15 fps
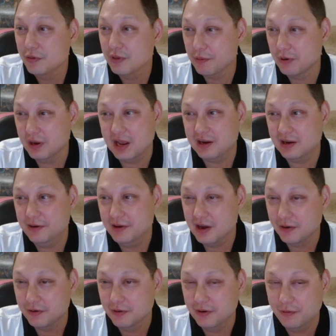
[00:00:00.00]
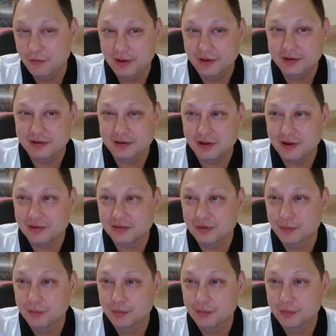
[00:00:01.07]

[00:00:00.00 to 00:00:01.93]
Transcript: were likely not going to win this lawsuit.